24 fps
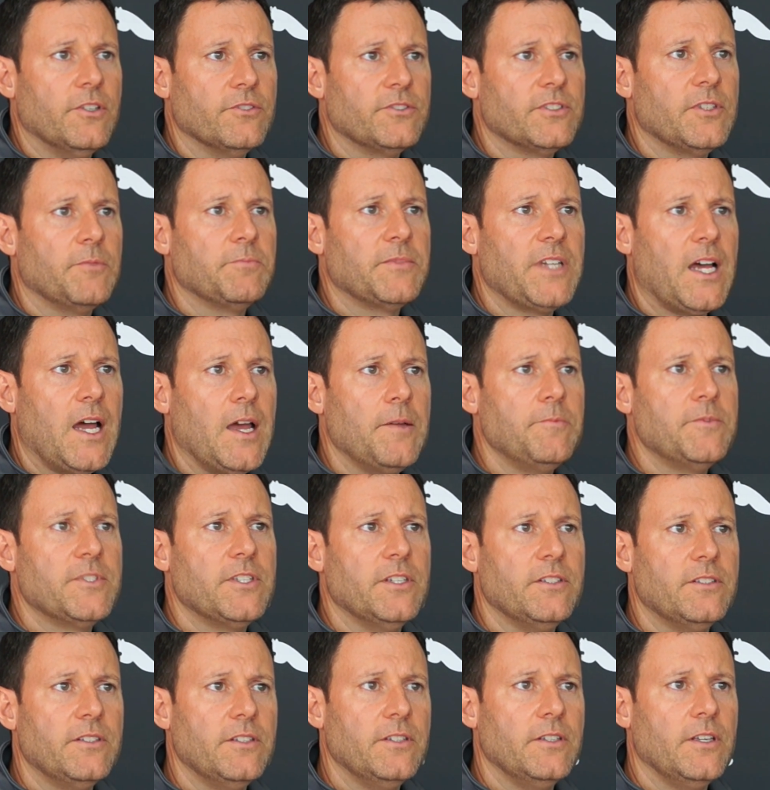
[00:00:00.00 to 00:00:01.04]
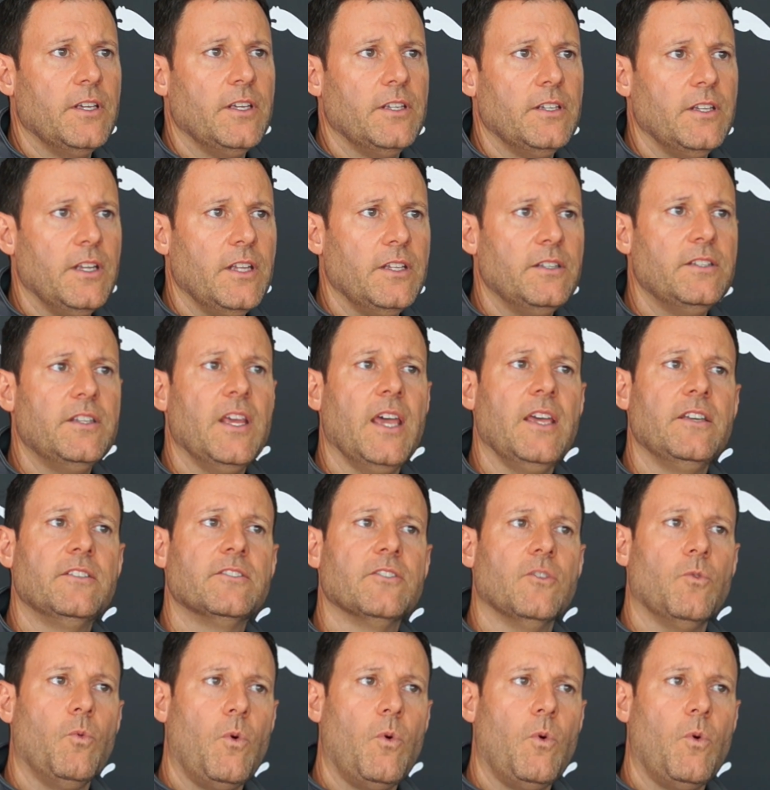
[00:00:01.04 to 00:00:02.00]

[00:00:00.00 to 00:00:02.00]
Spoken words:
Sometimes it takes a